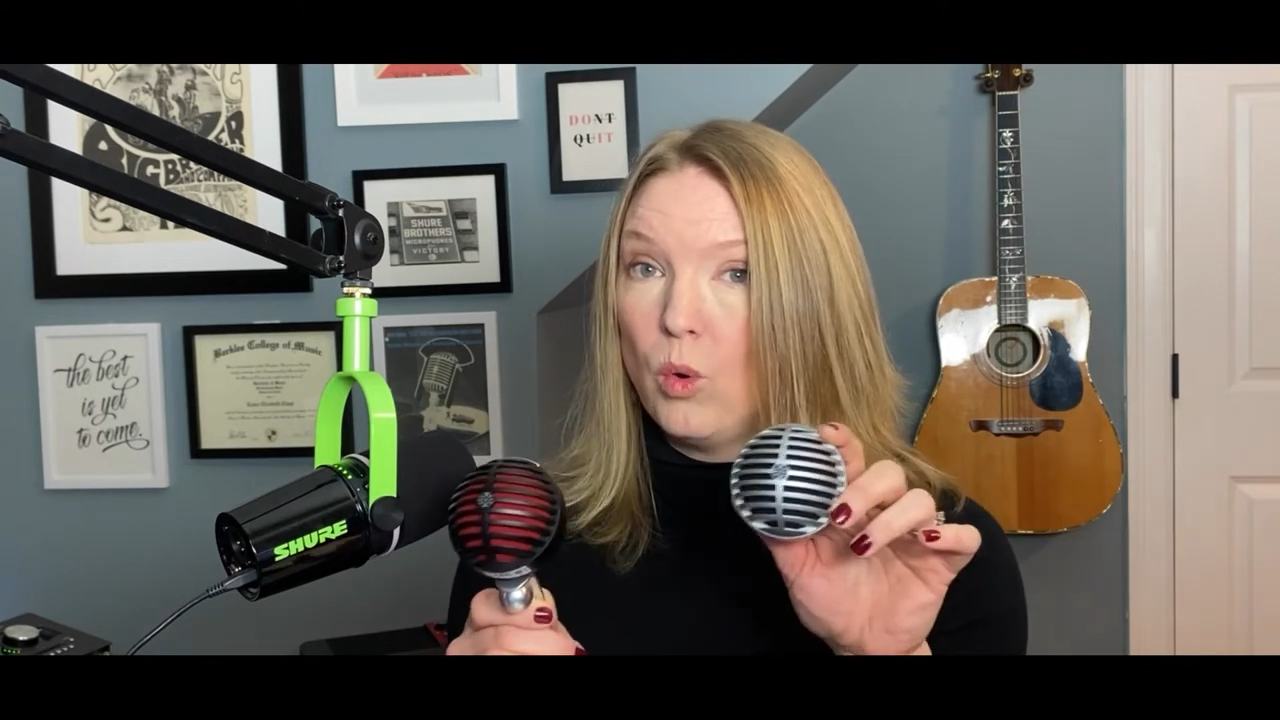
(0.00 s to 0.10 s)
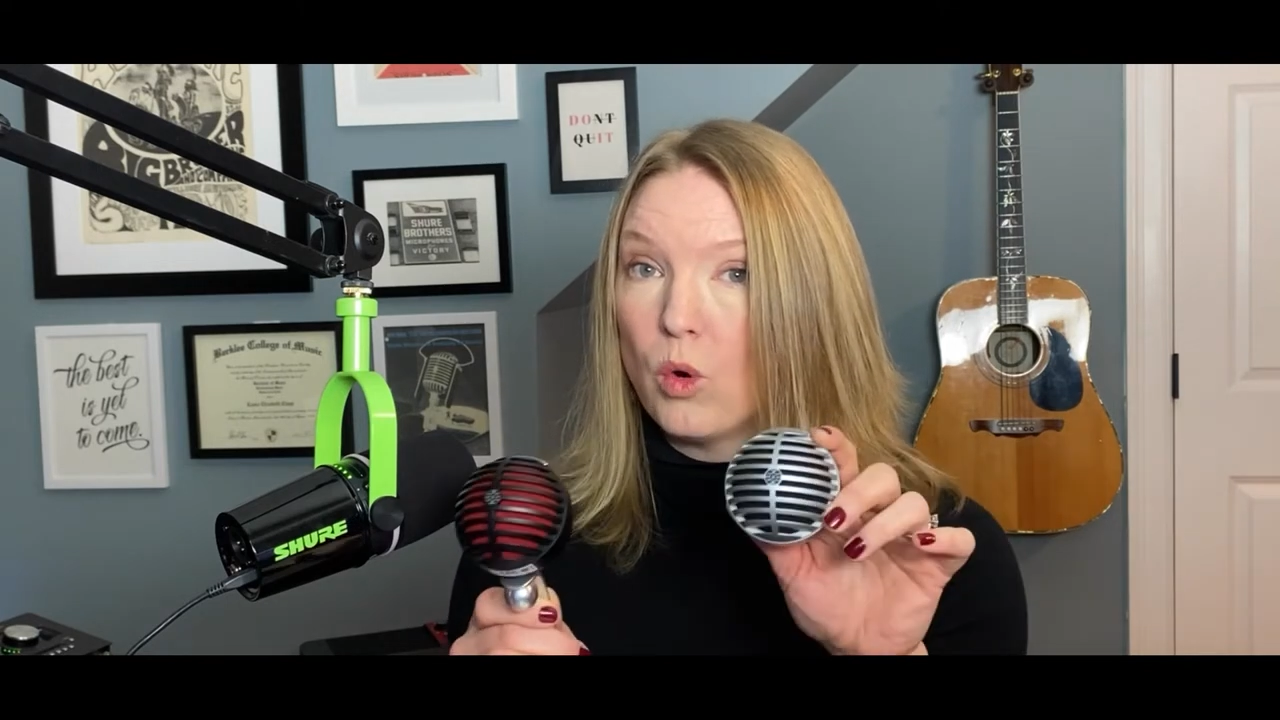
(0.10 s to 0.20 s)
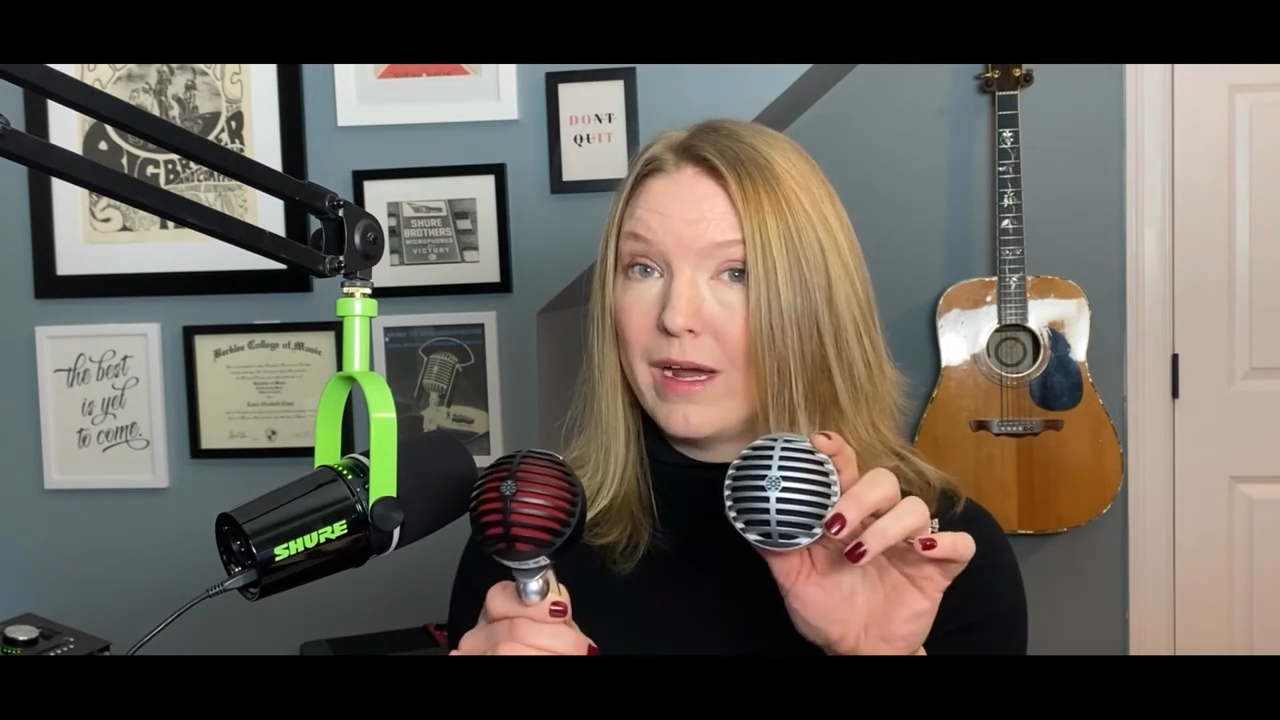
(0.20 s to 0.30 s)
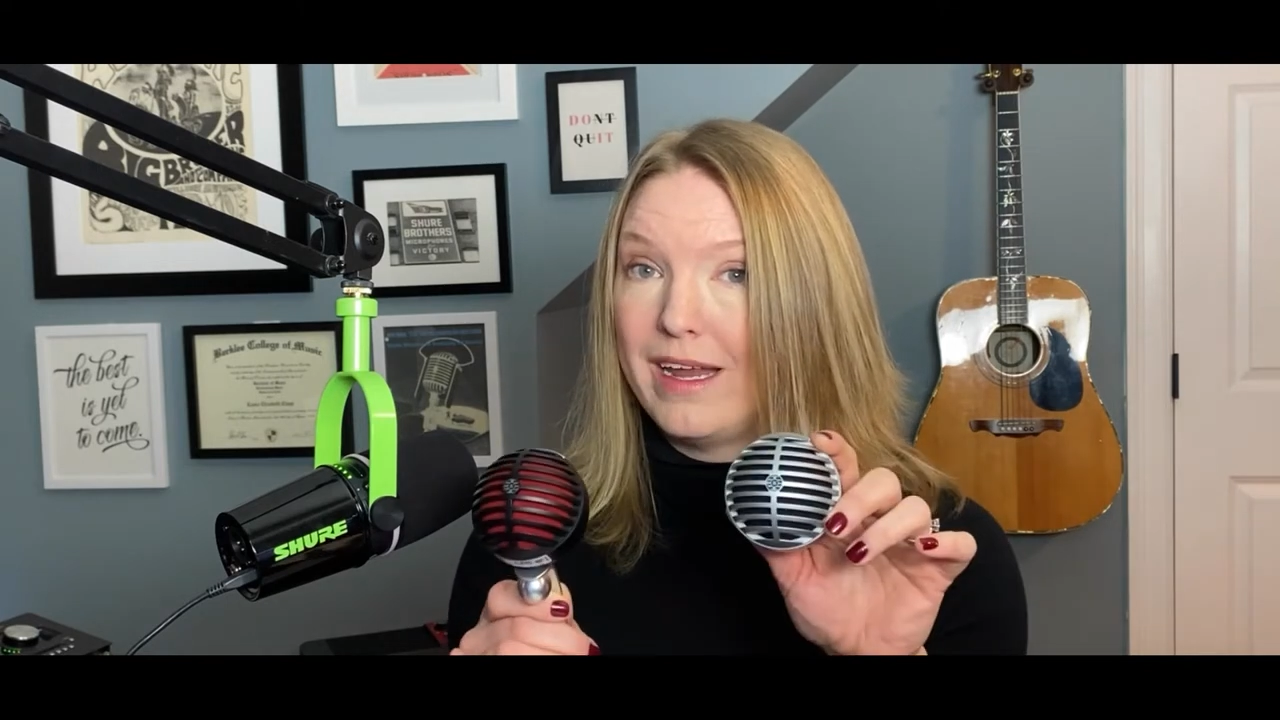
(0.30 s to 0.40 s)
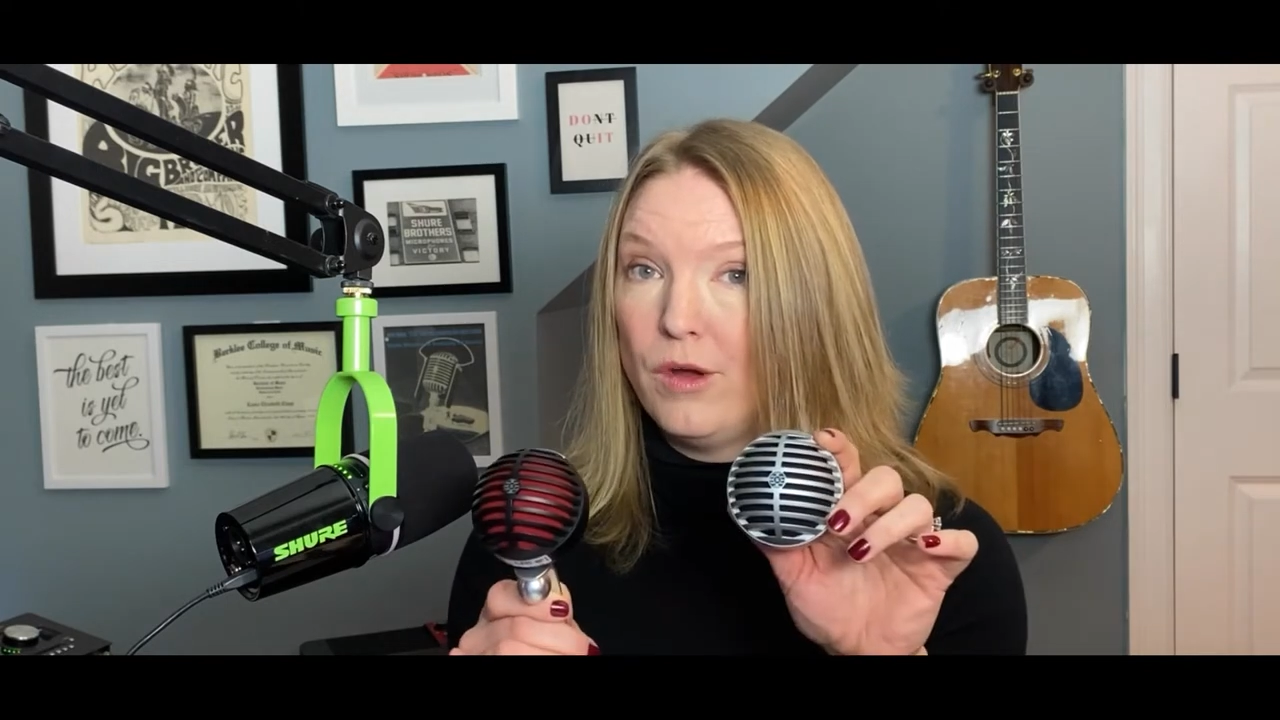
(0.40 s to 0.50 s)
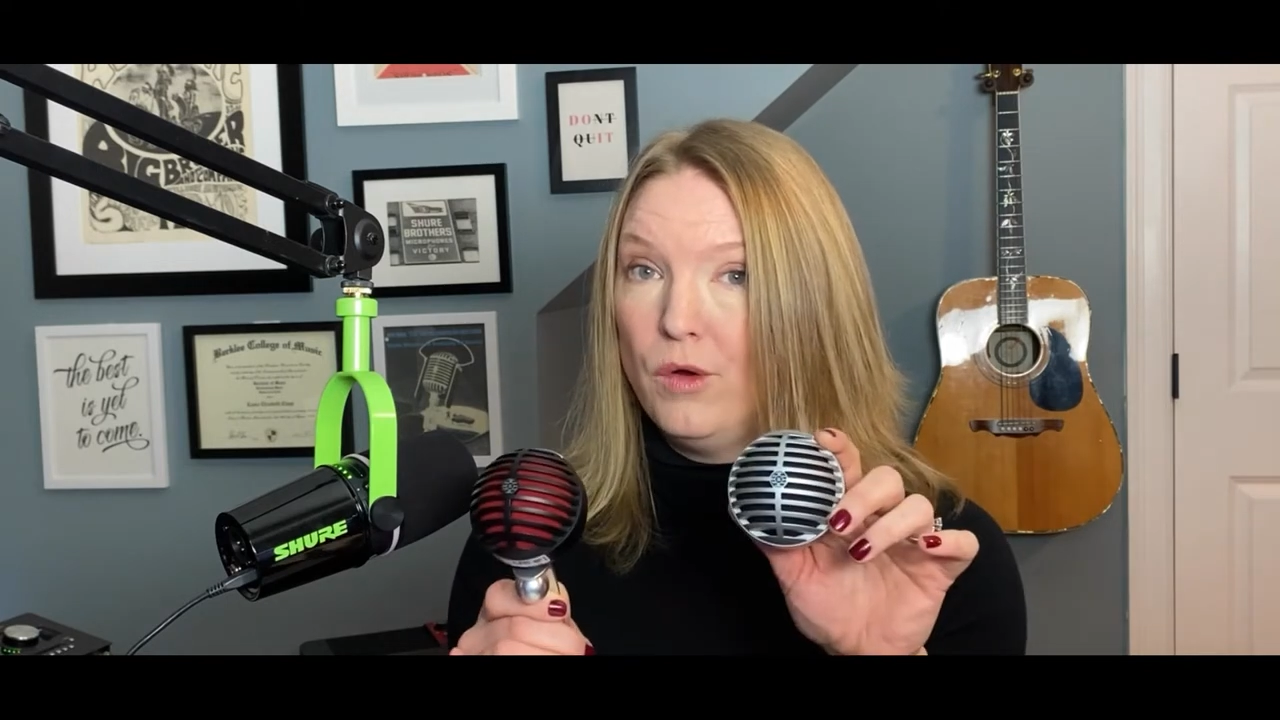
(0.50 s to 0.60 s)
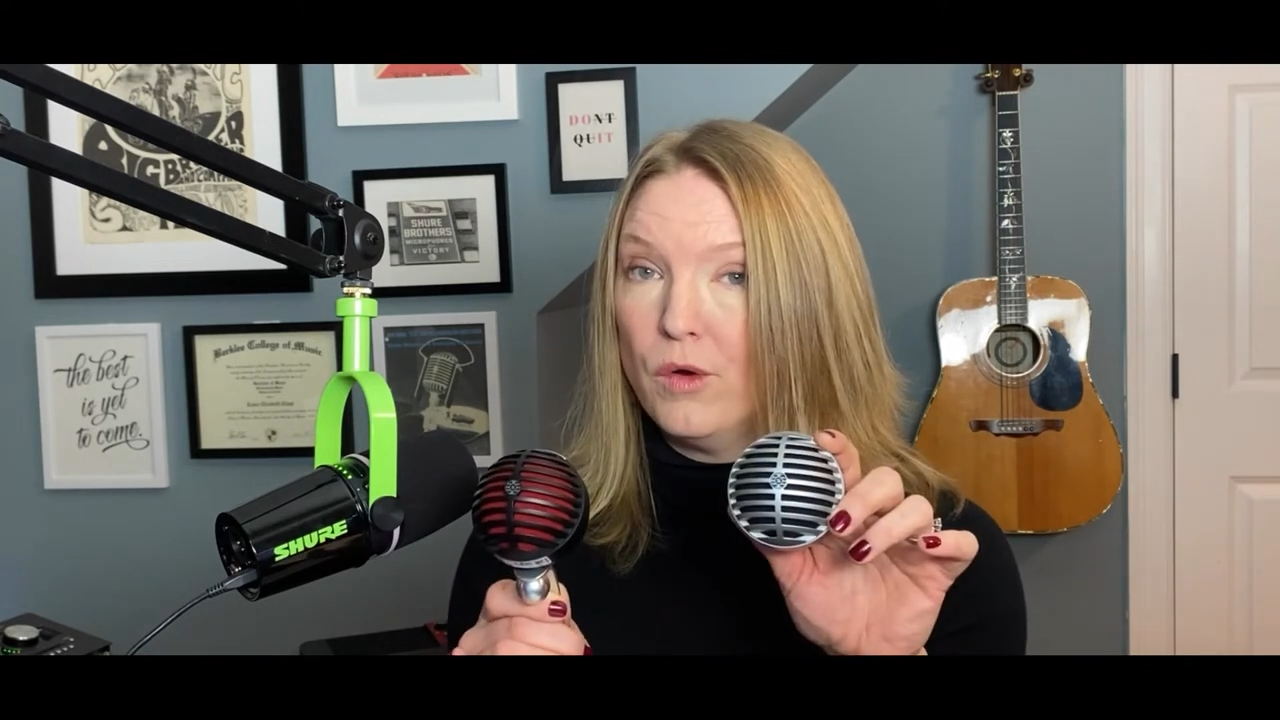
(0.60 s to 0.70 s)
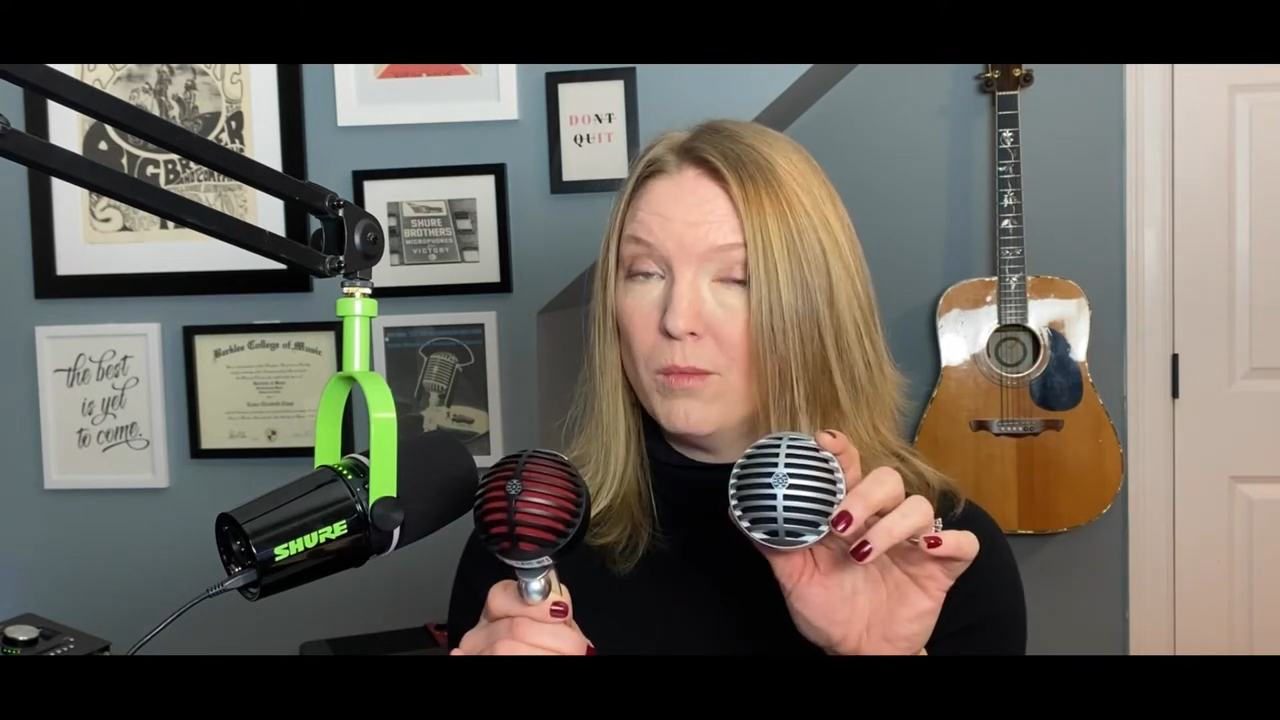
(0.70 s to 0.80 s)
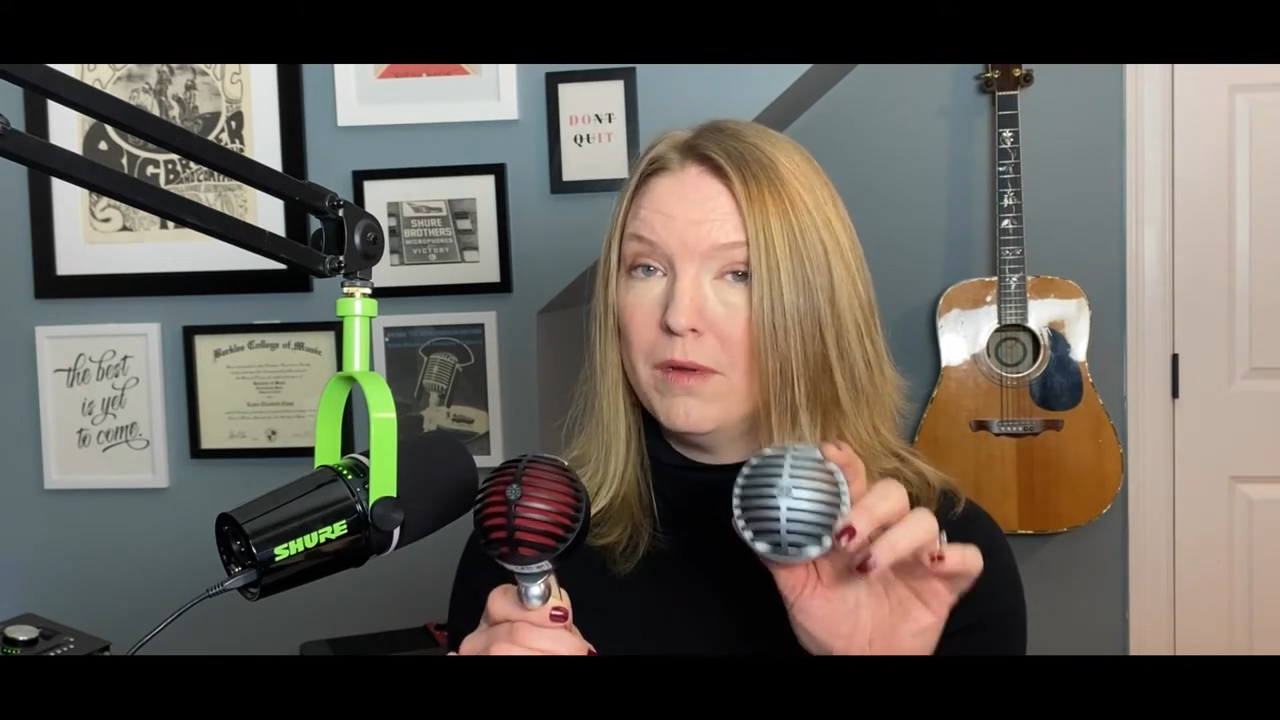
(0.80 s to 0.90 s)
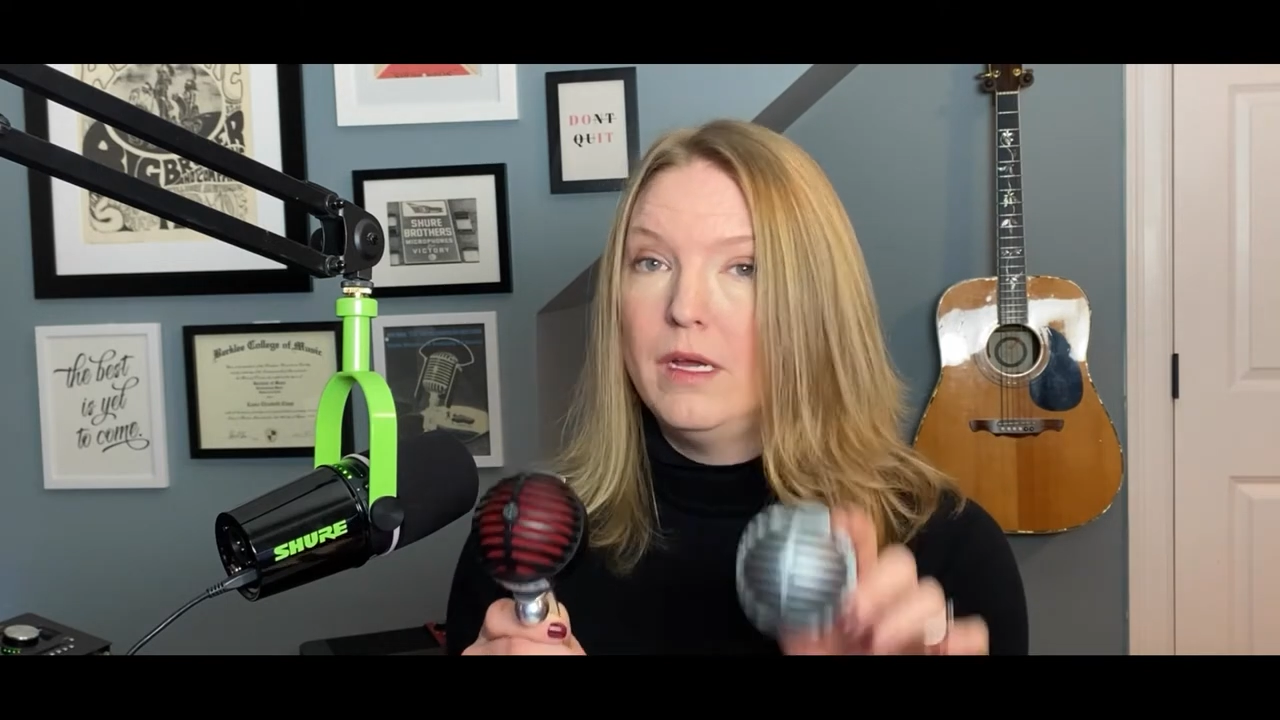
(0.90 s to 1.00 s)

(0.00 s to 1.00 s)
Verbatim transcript: or at home.